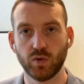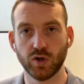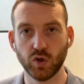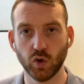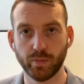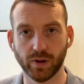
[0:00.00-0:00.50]

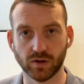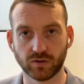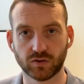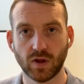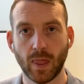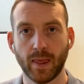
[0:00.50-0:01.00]

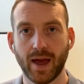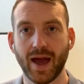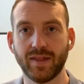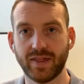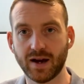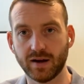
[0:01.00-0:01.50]
renewables,
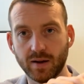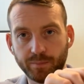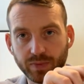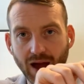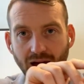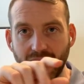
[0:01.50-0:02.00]
and then
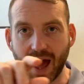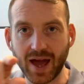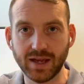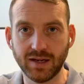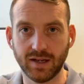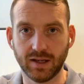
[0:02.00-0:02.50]

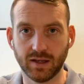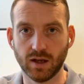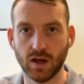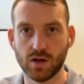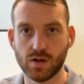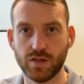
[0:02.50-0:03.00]

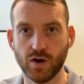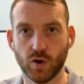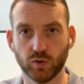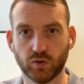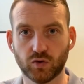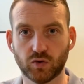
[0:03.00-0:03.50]
aligning
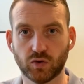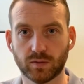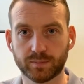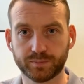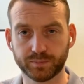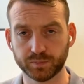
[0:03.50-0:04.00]
those
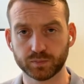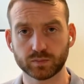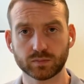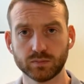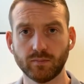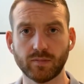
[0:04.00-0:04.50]

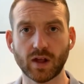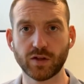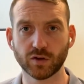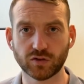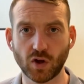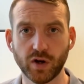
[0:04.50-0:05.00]

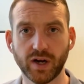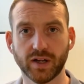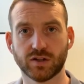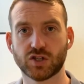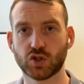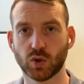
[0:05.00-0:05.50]

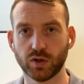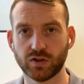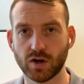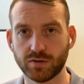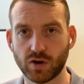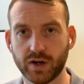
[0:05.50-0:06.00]
targets, the
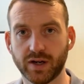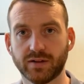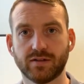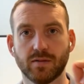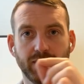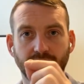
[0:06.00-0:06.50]
short-term
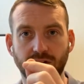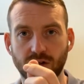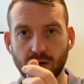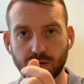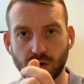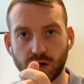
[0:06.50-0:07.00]
targets, the
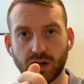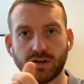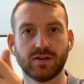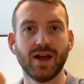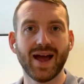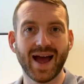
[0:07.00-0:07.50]
mid-term
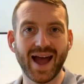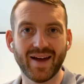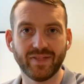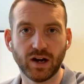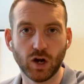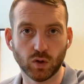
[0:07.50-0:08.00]
targets,
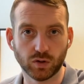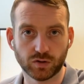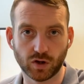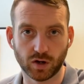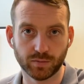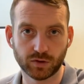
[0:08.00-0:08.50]
and the
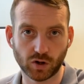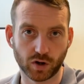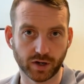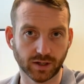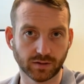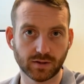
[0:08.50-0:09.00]
long-term
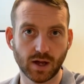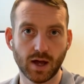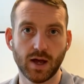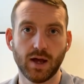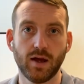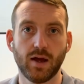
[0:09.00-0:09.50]
targets.
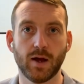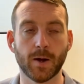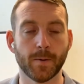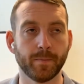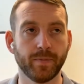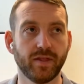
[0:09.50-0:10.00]

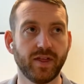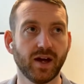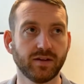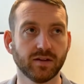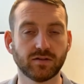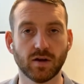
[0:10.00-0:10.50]

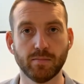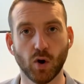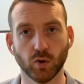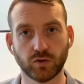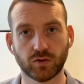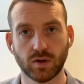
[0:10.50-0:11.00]
That is the
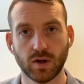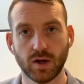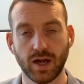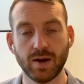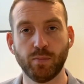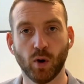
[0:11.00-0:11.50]
most
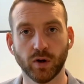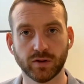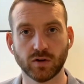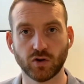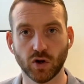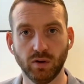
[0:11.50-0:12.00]

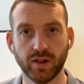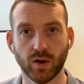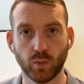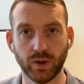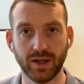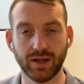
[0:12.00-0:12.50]
important role that